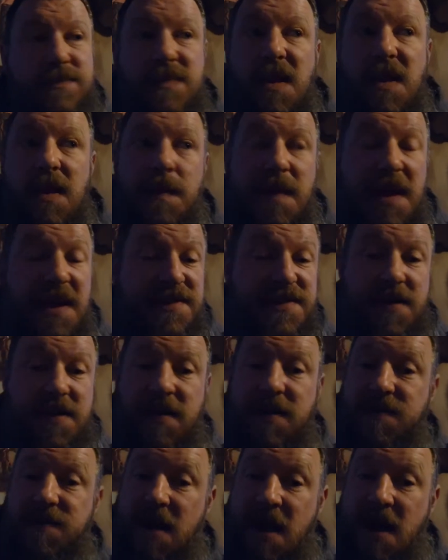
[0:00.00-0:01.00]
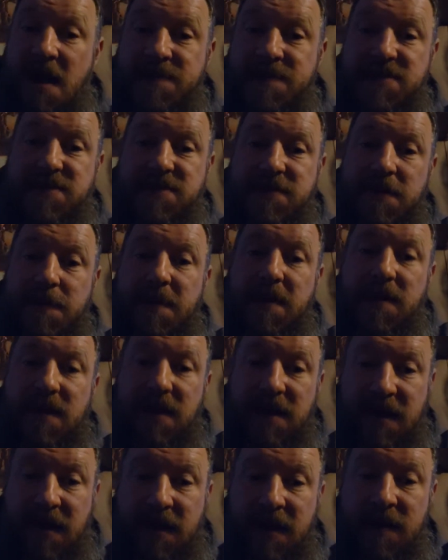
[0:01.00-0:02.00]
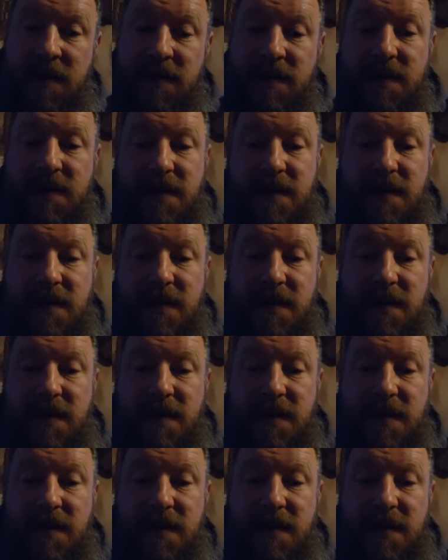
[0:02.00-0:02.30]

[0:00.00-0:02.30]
Make sure your traps are super clean.